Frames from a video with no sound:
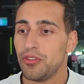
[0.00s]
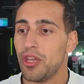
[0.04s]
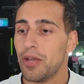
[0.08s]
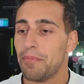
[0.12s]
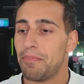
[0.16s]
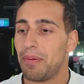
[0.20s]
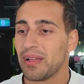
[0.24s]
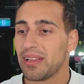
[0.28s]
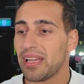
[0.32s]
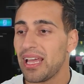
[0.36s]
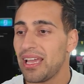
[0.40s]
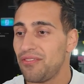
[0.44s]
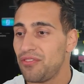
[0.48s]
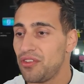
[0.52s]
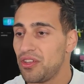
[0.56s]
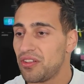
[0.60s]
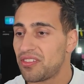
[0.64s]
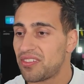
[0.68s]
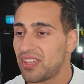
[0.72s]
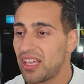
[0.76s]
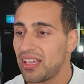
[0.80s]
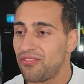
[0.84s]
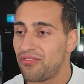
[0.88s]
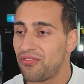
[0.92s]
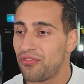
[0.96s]
You believe, you
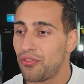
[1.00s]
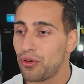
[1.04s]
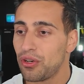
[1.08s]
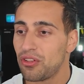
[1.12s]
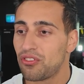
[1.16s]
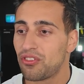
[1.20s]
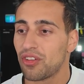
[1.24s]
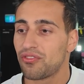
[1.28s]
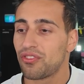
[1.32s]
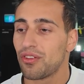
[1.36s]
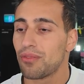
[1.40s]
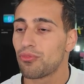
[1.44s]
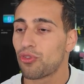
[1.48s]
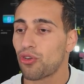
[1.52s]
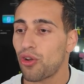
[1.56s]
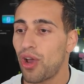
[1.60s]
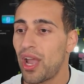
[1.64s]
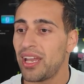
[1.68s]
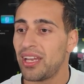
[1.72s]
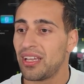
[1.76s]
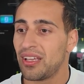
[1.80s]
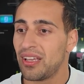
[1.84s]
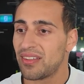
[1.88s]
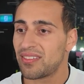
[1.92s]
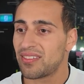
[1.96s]
see footage of him
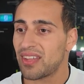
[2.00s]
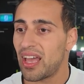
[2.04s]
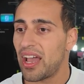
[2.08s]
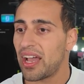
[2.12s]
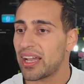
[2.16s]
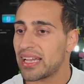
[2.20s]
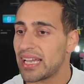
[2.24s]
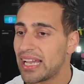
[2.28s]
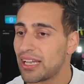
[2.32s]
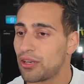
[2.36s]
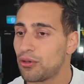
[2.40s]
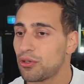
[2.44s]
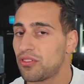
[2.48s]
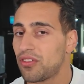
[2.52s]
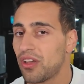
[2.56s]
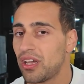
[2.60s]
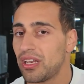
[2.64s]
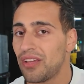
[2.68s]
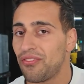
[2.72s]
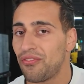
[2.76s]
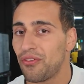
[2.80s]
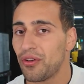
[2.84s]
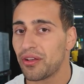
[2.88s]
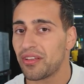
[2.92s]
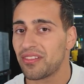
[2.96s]
training. You say, okay, could
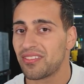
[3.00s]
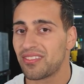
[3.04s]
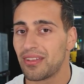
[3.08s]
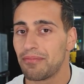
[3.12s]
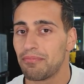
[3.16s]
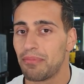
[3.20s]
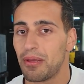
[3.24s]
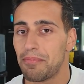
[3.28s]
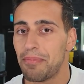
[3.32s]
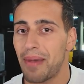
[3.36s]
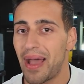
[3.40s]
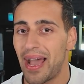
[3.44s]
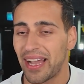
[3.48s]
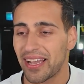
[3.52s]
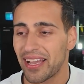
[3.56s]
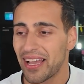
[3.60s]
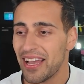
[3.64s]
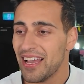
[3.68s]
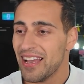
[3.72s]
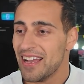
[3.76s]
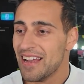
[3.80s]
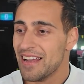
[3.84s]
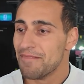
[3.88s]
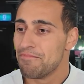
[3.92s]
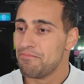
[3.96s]
Tony Ferguson be back?
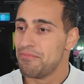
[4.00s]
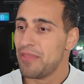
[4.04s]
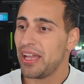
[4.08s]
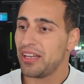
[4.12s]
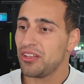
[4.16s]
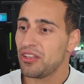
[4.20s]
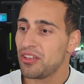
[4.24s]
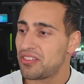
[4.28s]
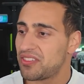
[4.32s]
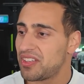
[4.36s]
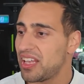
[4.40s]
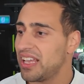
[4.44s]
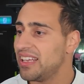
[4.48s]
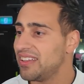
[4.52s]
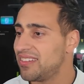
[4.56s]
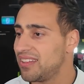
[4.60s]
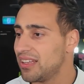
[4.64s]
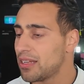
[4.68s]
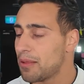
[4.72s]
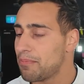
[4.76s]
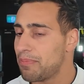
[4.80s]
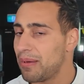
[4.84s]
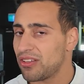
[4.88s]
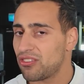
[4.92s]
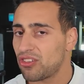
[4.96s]
Then you see he's
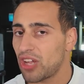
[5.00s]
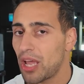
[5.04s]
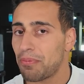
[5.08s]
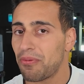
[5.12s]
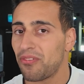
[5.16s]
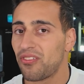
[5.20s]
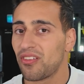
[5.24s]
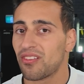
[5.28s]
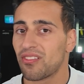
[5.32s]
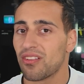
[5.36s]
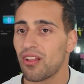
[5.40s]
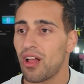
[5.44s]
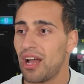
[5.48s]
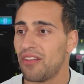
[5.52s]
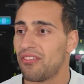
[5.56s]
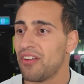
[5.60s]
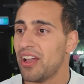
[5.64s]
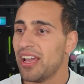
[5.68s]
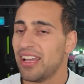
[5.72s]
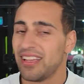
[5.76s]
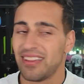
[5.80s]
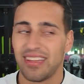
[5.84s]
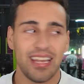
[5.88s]
in the best shape of his life.